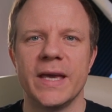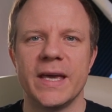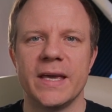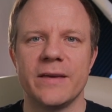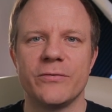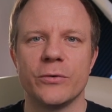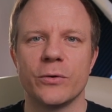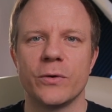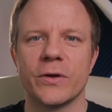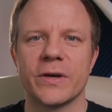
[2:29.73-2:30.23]

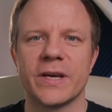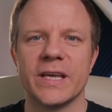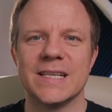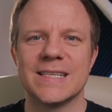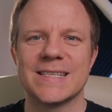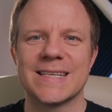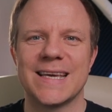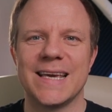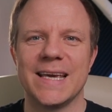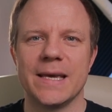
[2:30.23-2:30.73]
if you're looking
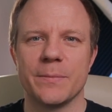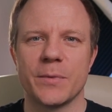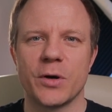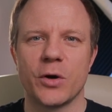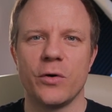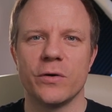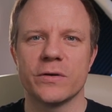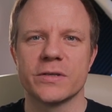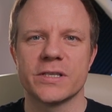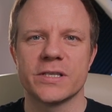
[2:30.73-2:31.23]
to keep
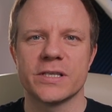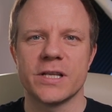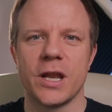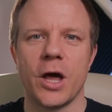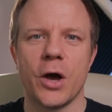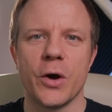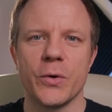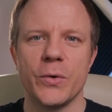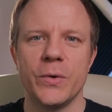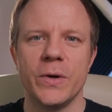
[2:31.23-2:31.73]
costs
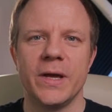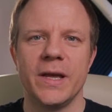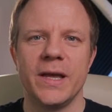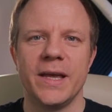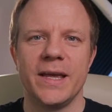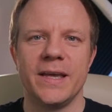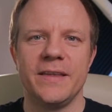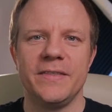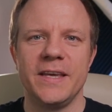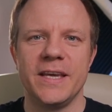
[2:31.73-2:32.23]
low
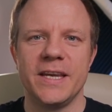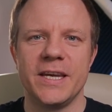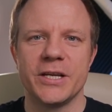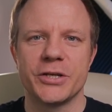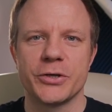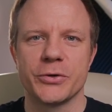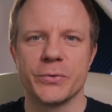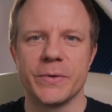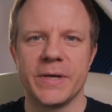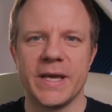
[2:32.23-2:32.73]
in the
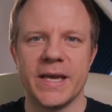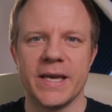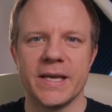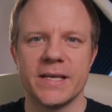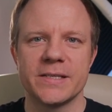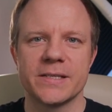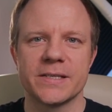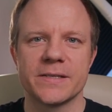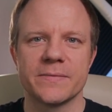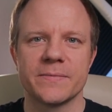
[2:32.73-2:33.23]
initial
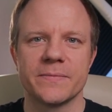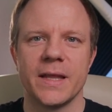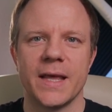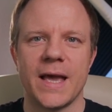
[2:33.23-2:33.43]
years.